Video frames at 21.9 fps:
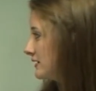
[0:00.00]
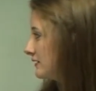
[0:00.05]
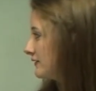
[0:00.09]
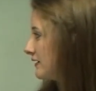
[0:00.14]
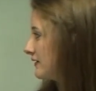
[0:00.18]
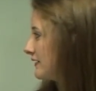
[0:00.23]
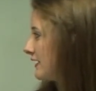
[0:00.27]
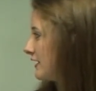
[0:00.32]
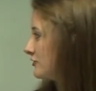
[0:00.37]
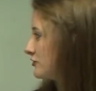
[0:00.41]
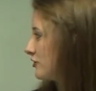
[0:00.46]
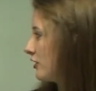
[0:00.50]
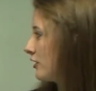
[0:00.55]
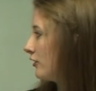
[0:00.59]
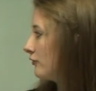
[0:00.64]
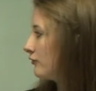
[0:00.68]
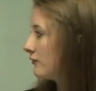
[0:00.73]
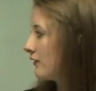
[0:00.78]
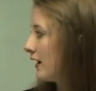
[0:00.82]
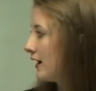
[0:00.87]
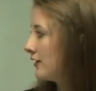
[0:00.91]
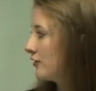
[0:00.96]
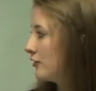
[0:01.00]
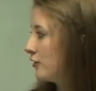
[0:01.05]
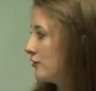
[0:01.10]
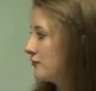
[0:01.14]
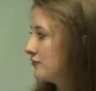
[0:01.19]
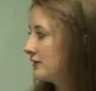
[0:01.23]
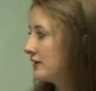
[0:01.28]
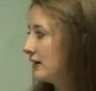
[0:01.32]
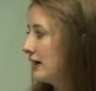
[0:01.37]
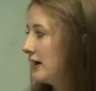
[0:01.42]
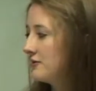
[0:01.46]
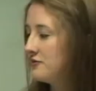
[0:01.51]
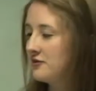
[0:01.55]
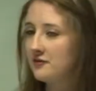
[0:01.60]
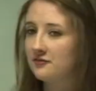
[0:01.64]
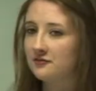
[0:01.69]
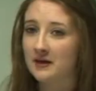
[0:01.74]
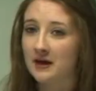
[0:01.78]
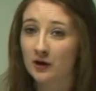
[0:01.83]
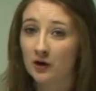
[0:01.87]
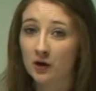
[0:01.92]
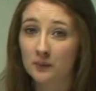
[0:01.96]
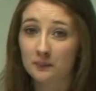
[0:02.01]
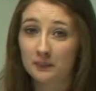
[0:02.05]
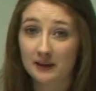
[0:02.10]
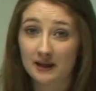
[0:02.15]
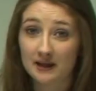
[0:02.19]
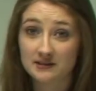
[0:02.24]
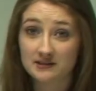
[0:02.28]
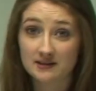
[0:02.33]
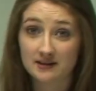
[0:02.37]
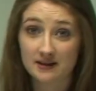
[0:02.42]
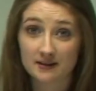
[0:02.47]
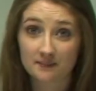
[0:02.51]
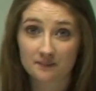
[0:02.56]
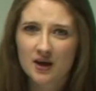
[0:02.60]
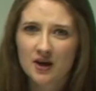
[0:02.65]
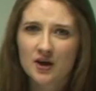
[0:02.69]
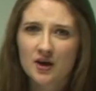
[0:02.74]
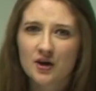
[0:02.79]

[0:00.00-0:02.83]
that they turn right over as if they got plenty."